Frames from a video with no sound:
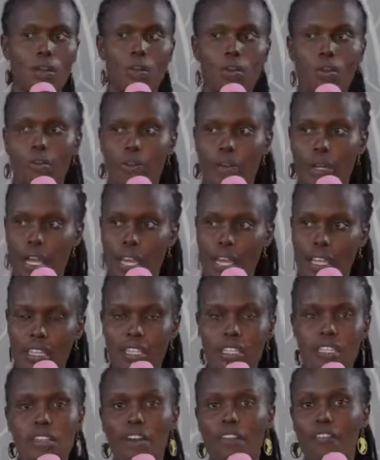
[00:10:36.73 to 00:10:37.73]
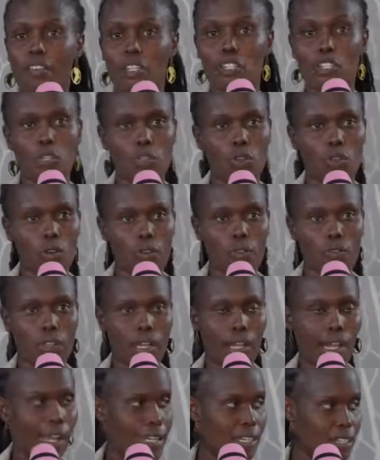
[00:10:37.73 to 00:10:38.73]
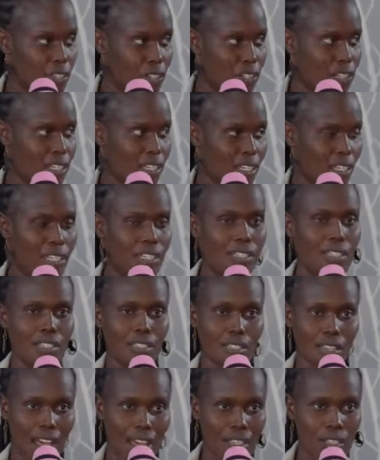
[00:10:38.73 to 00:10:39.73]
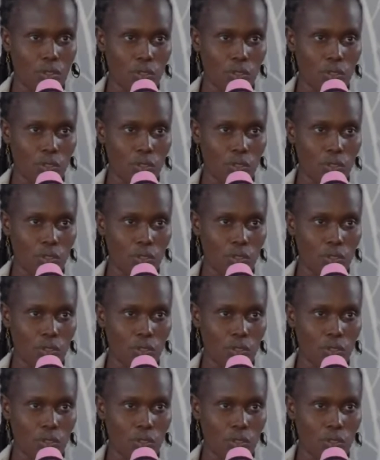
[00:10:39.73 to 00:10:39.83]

or the intervention of the country. It is a